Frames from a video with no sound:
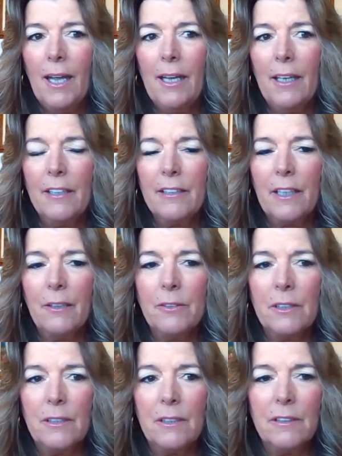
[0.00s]
And I
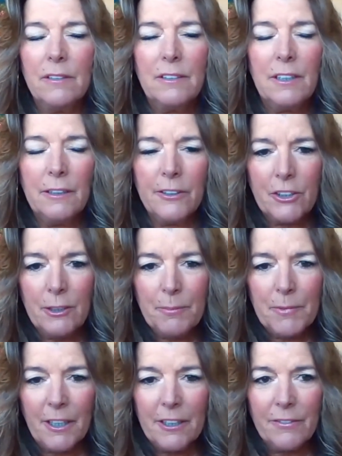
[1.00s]
owned a
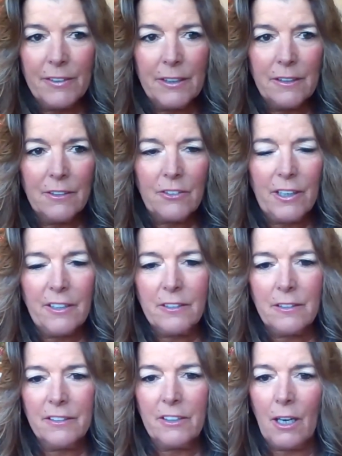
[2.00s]
dealership, Donovan
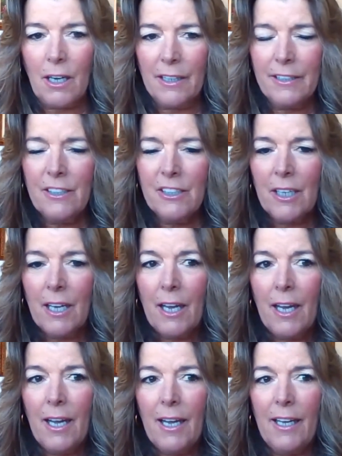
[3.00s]
Chrysler Dodge
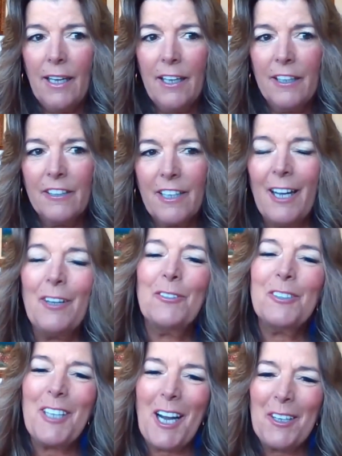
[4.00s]
and I
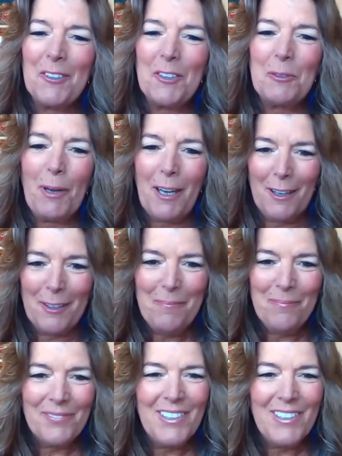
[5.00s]
owned an Irish pub,